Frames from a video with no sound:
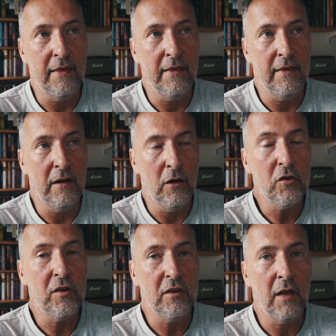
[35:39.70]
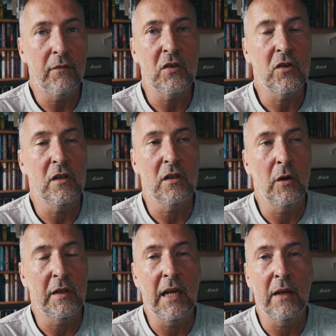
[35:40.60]
lots of stuff is
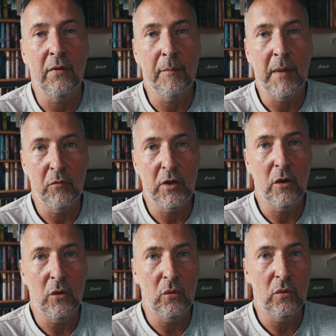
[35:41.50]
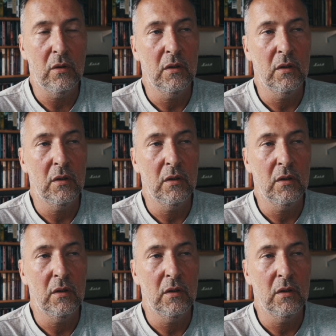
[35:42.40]
going down the memory hole.